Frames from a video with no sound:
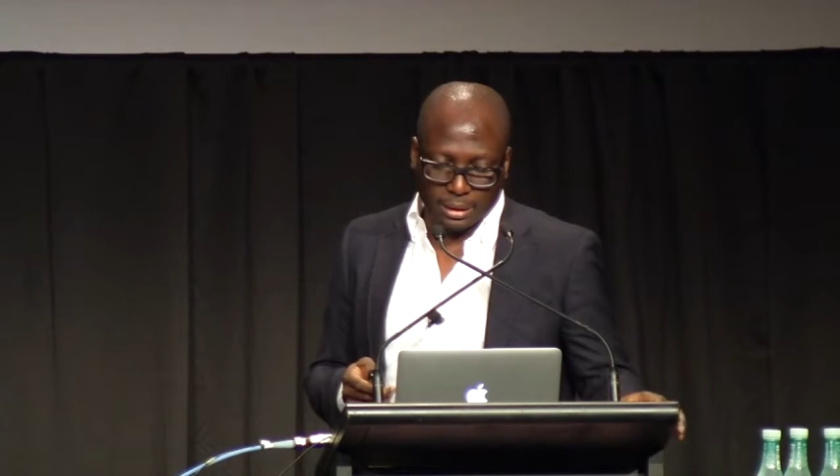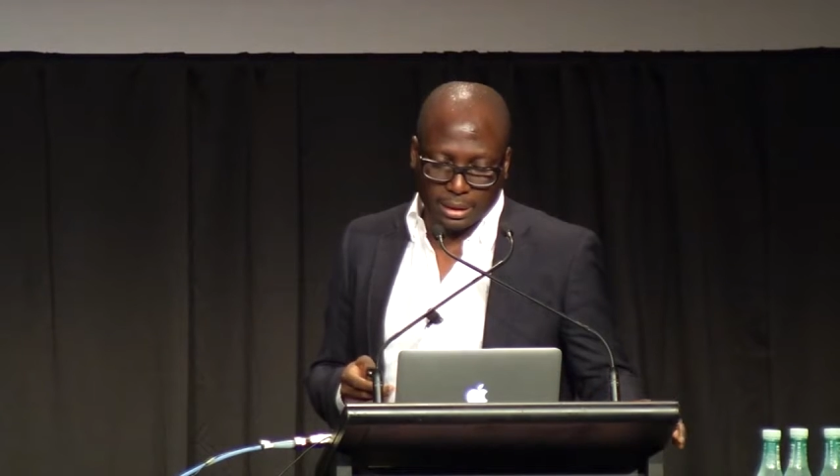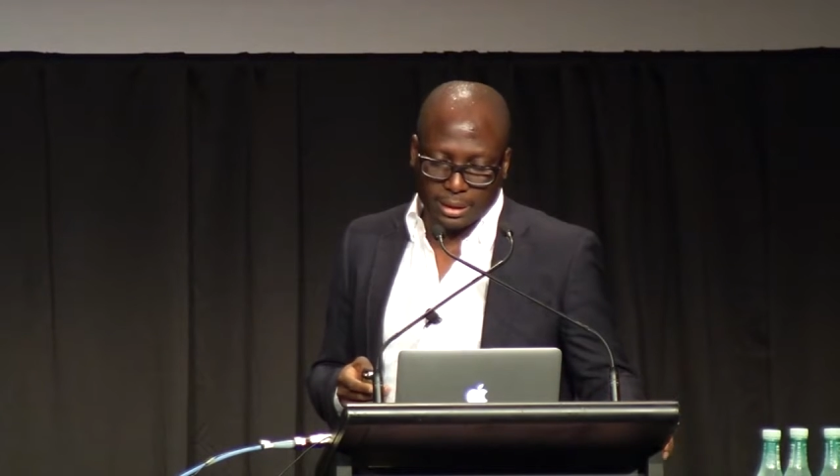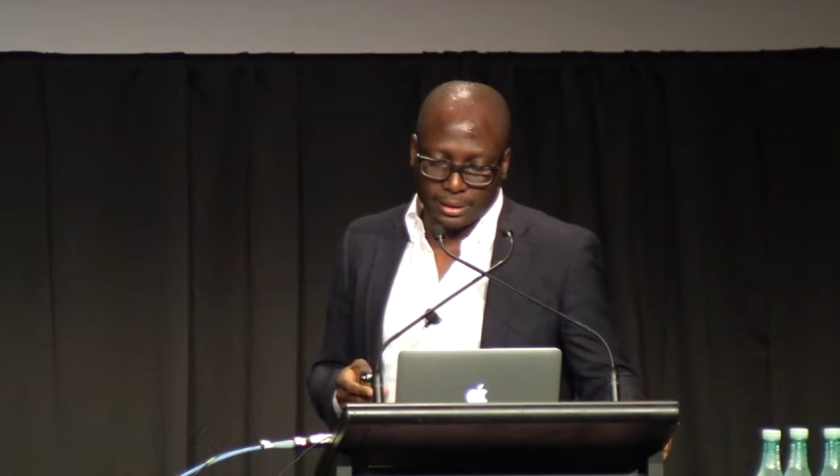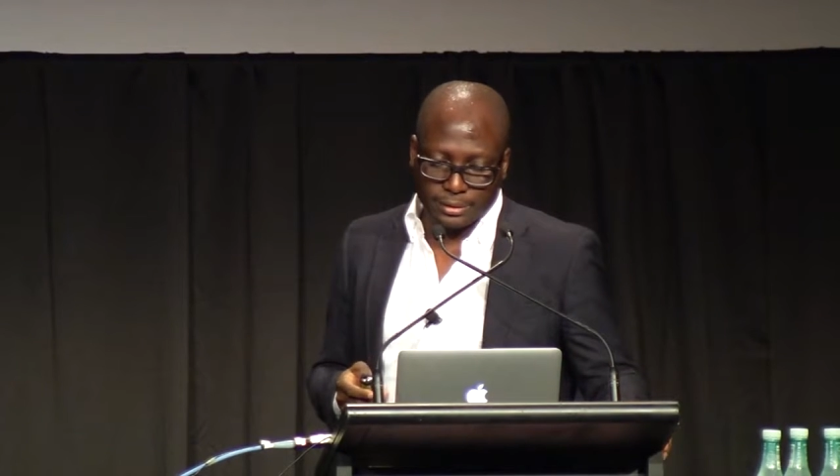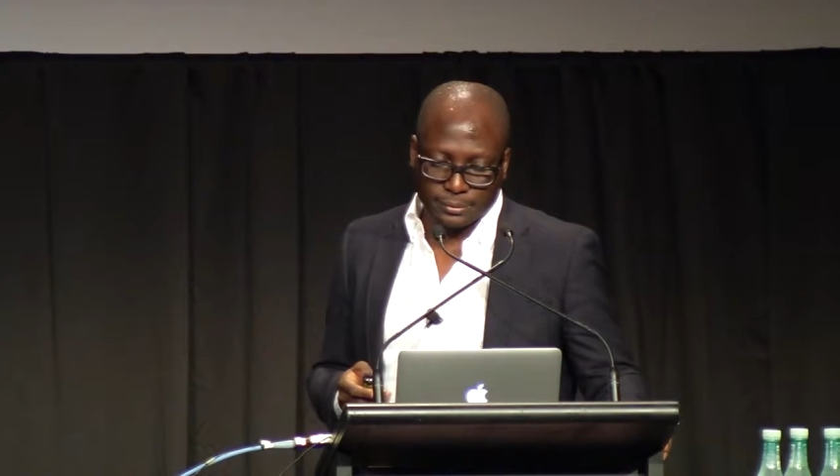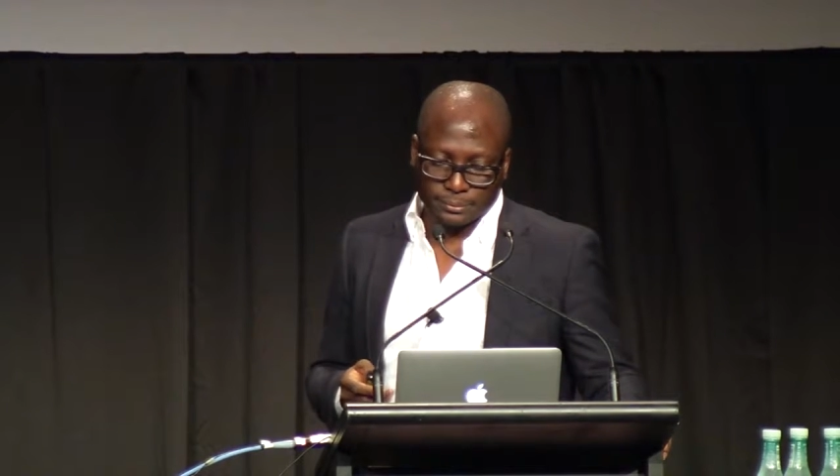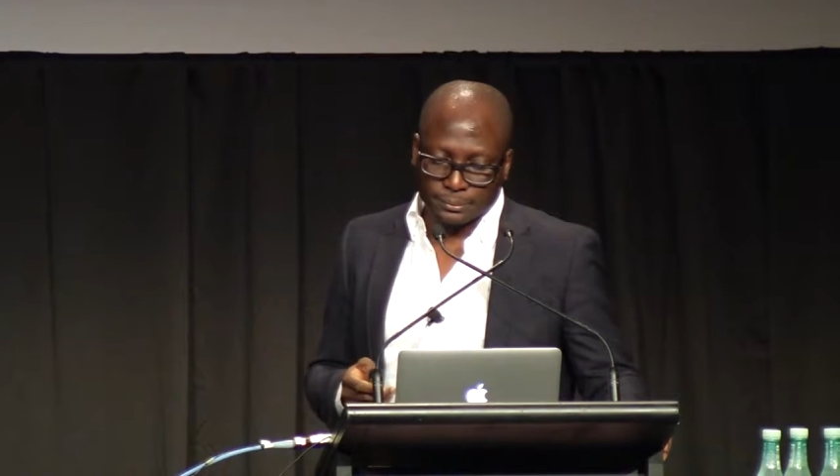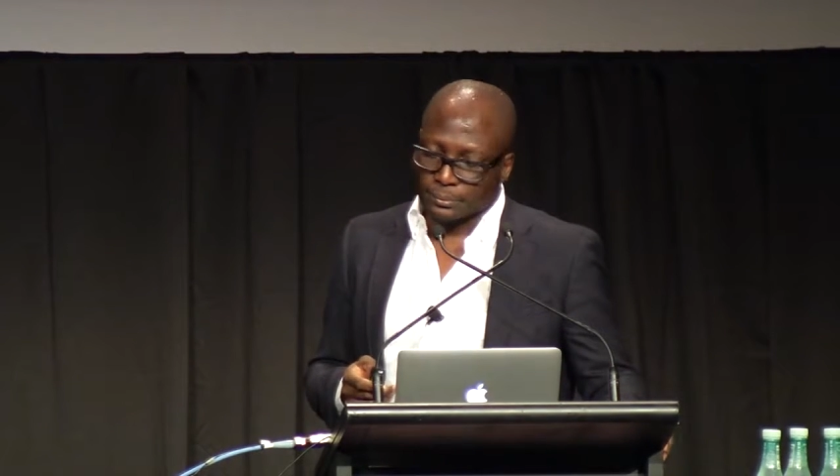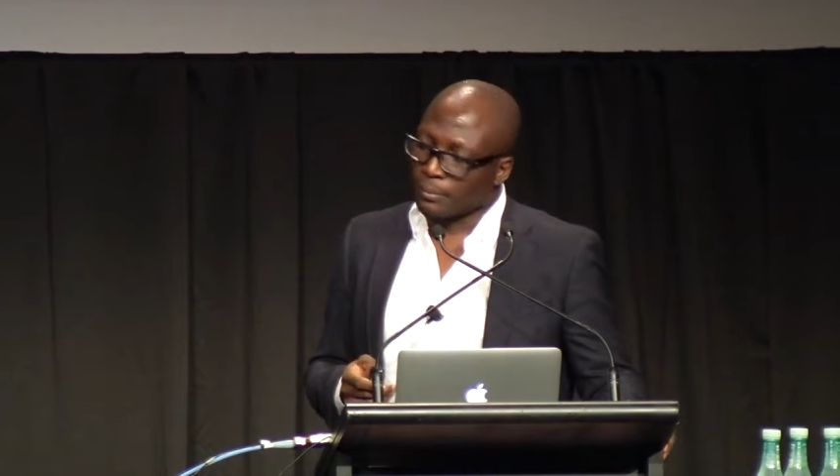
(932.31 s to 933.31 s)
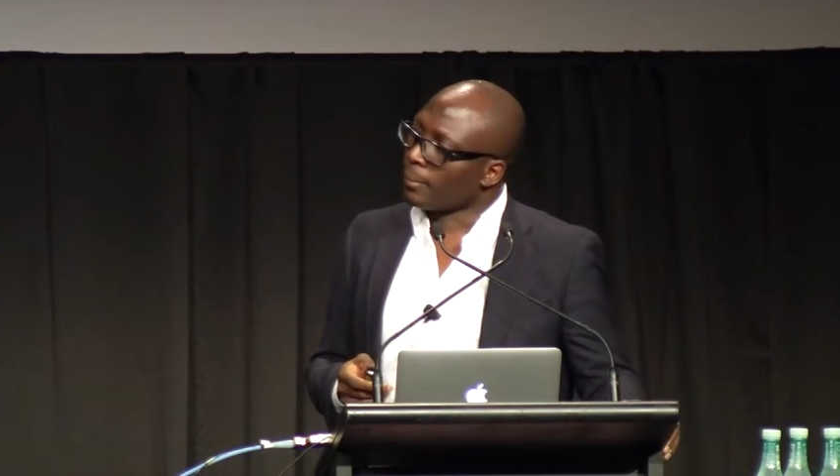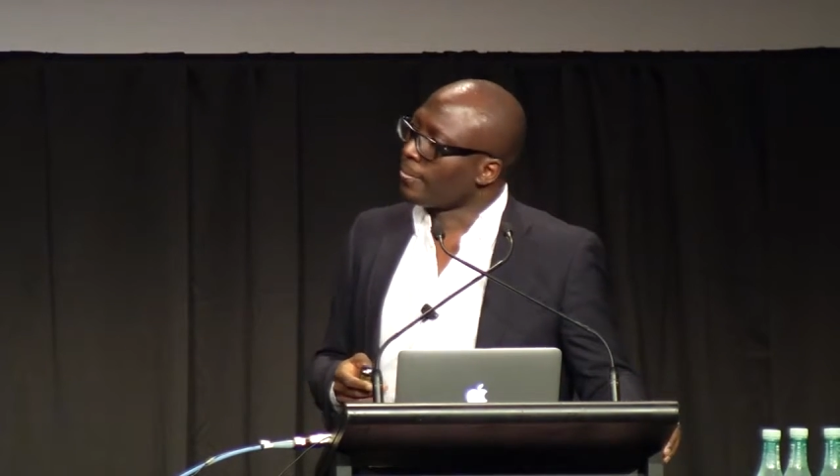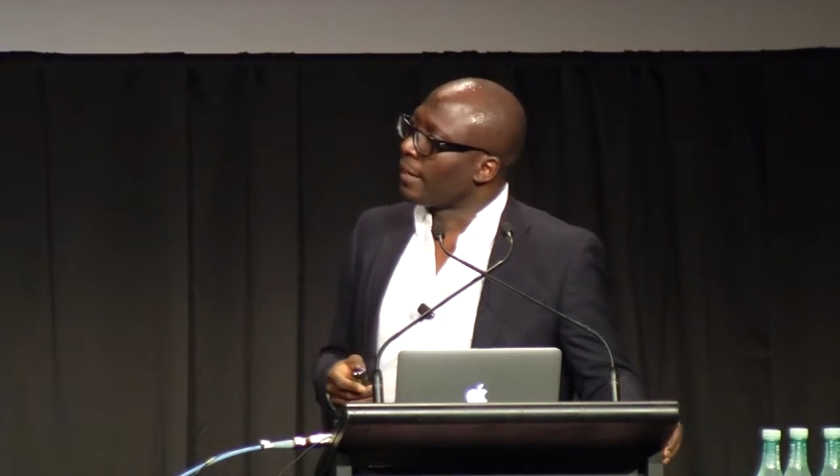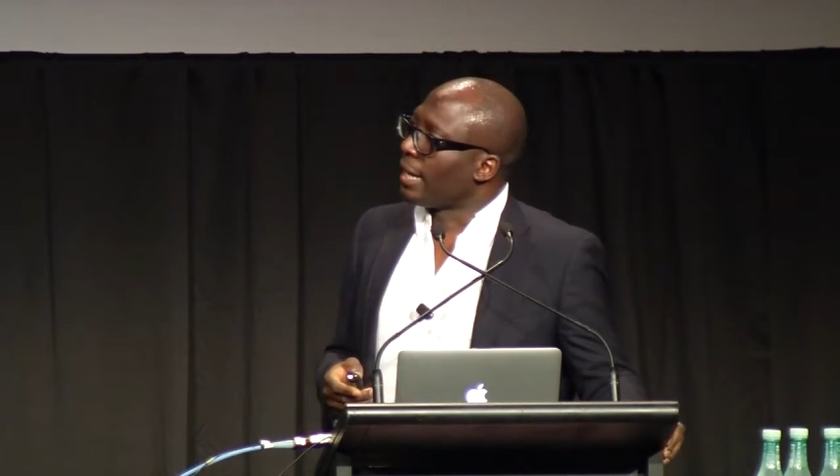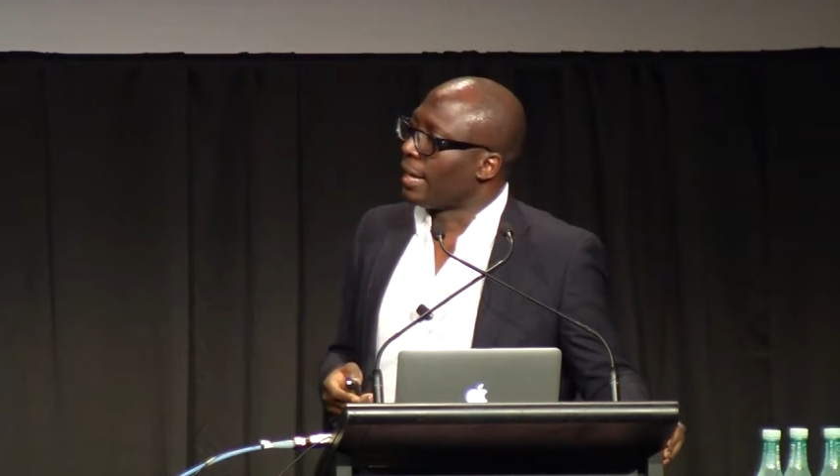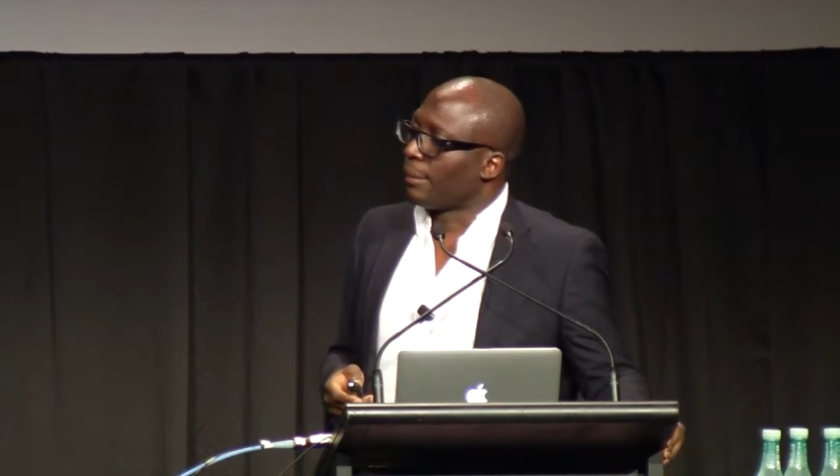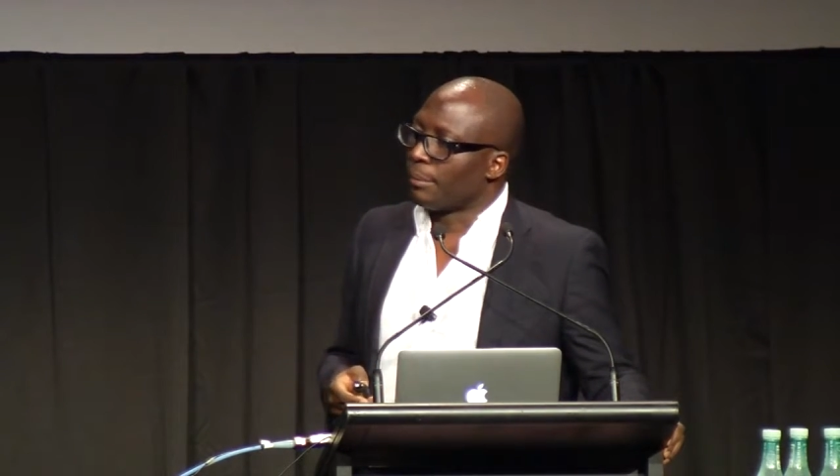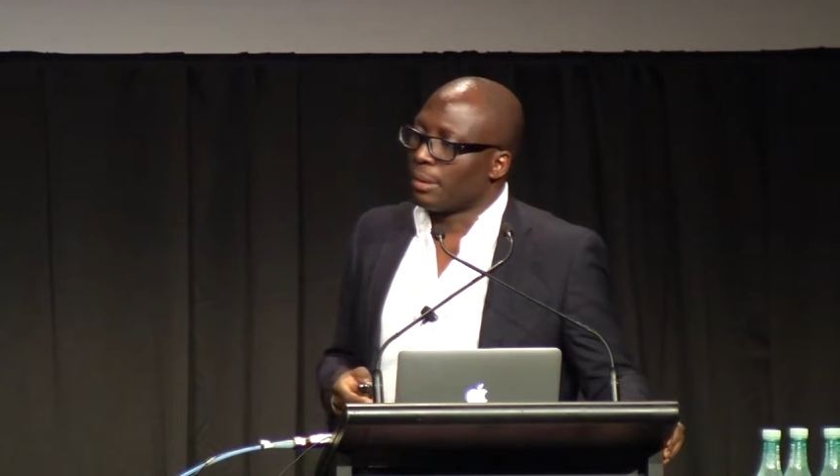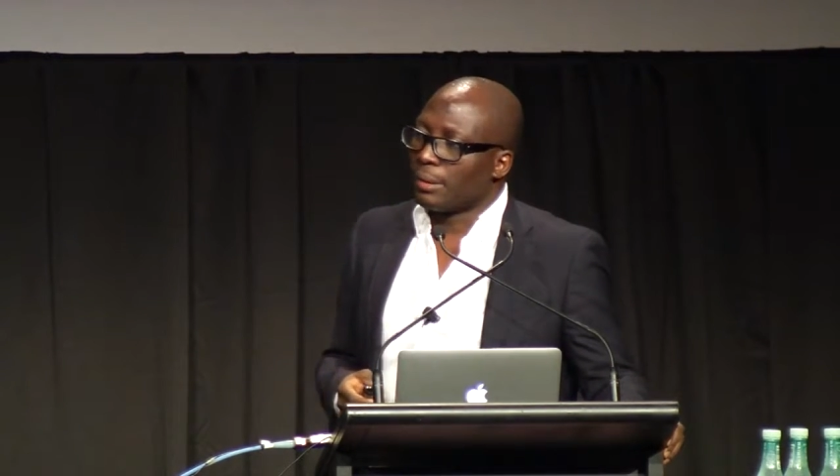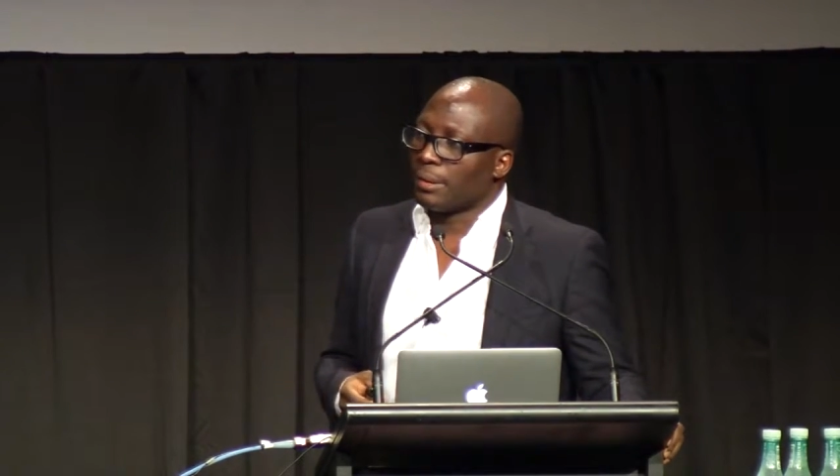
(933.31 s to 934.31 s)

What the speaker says: years. I'm